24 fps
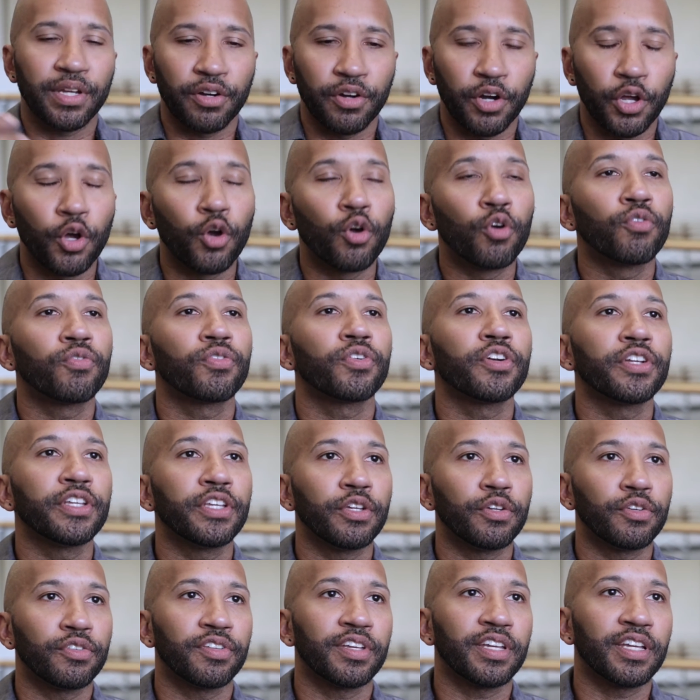are
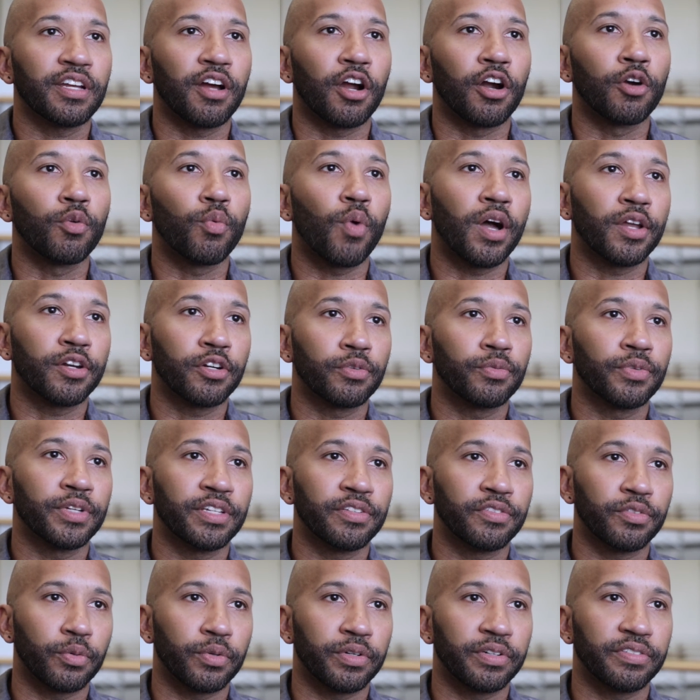overusing our water
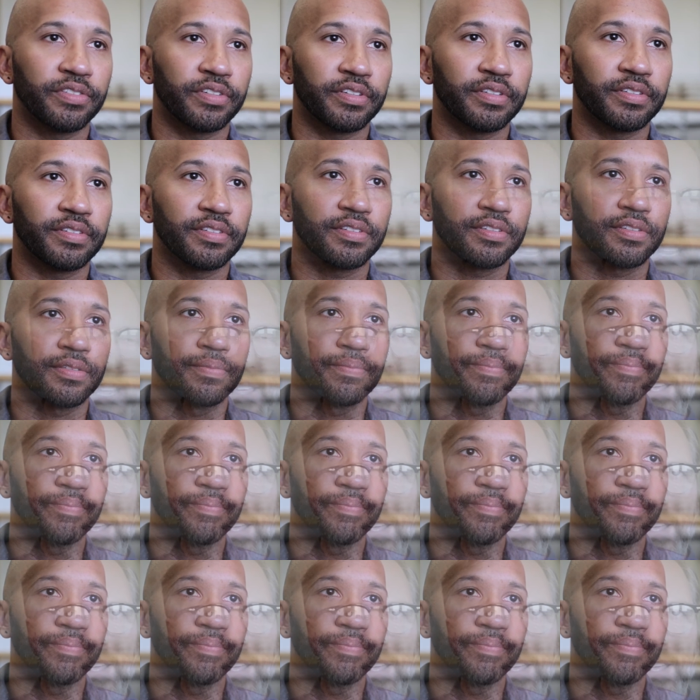resources.